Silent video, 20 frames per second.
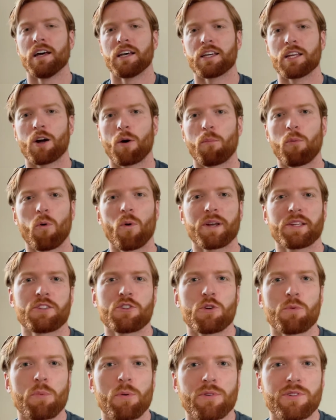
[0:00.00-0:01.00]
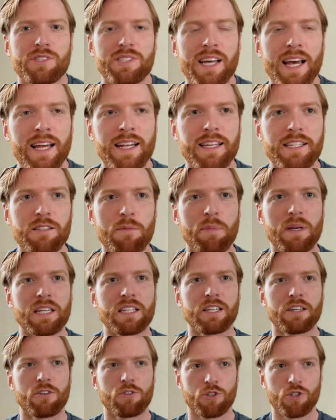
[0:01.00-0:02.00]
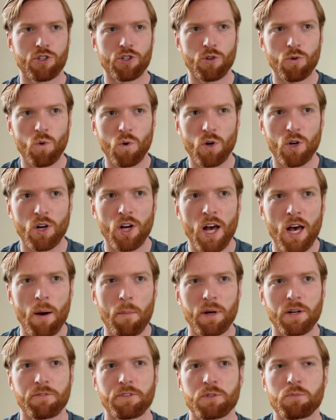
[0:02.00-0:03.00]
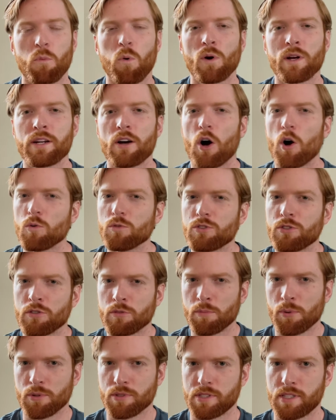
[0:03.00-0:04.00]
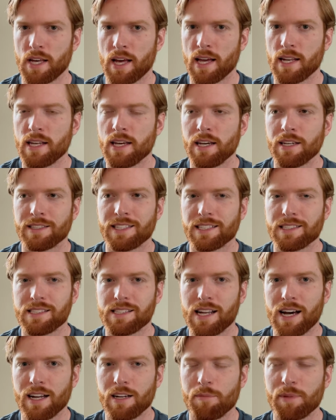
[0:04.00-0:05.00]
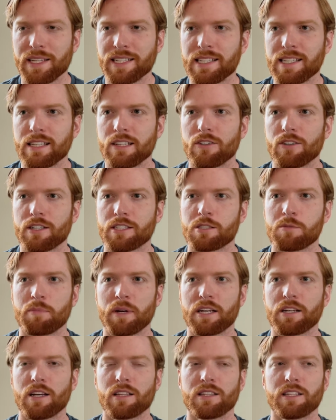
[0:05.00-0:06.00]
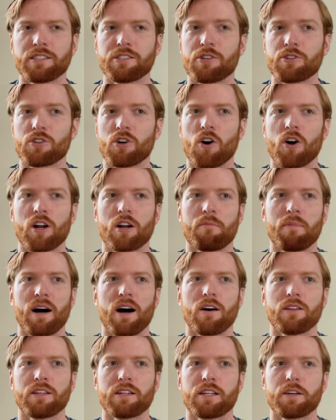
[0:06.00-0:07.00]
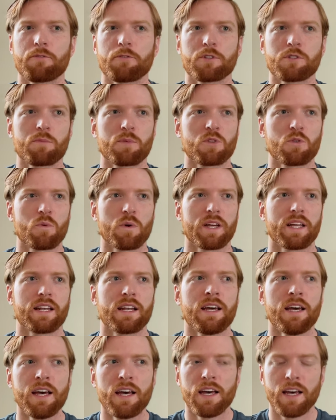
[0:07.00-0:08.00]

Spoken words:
you know, 0.2% is a big deal, sure, but if it's 0.02%, that's not a big deal, unless you're talking about the difference between,